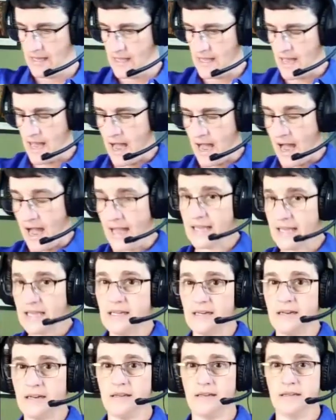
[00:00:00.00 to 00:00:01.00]
I
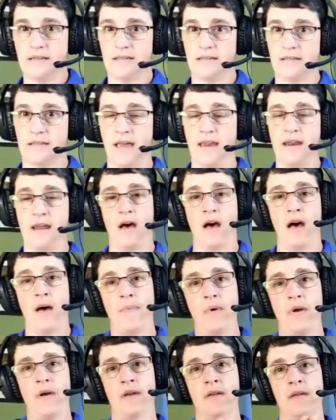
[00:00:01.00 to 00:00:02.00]
can set up
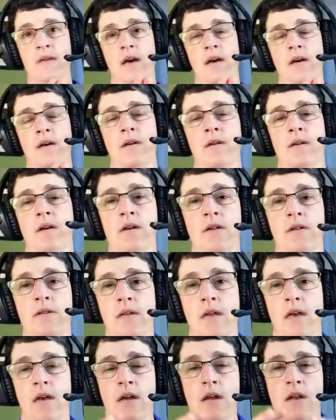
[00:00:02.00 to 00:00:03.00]

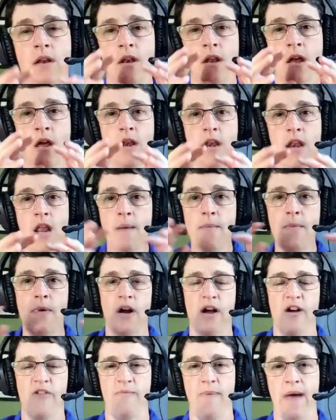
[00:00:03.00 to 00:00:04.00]
a number
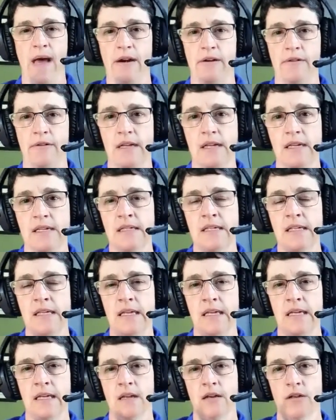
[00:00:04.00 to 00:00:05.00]
of batteries
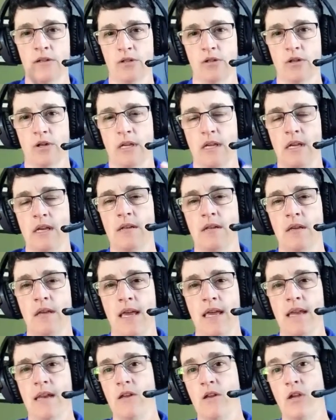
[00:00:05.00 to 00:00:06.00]
in a circuit
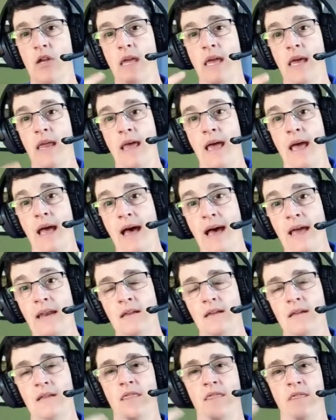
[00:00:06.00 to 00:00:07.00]
and add
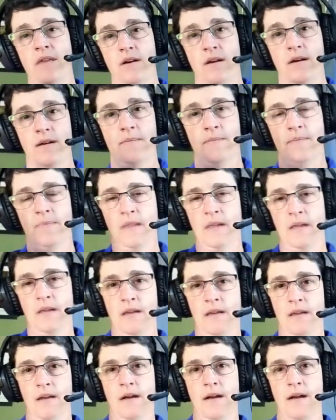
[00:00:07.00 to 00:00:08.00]
the
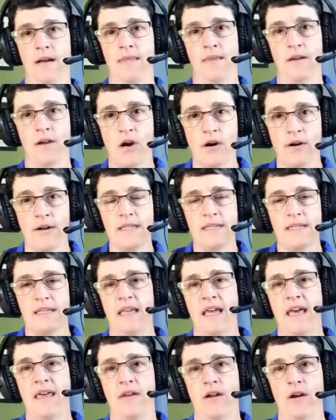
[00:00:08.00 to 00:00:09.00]
current
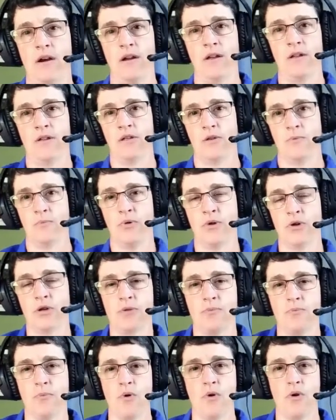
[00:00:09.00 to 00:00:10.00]
together to
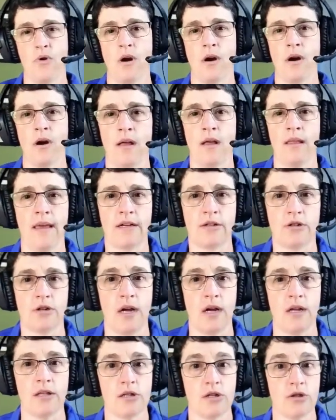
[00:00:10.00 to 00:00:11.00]
push more
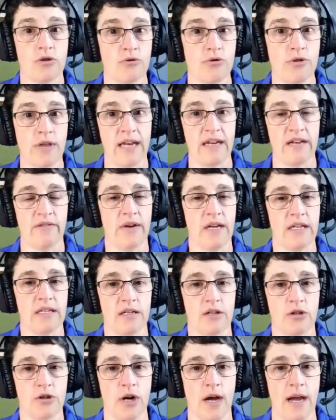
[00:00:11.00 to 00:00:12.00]
electrons through that device
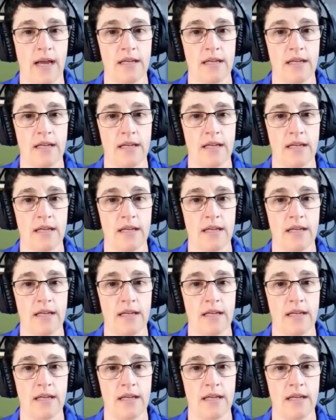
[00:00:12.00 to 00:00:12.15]
and try it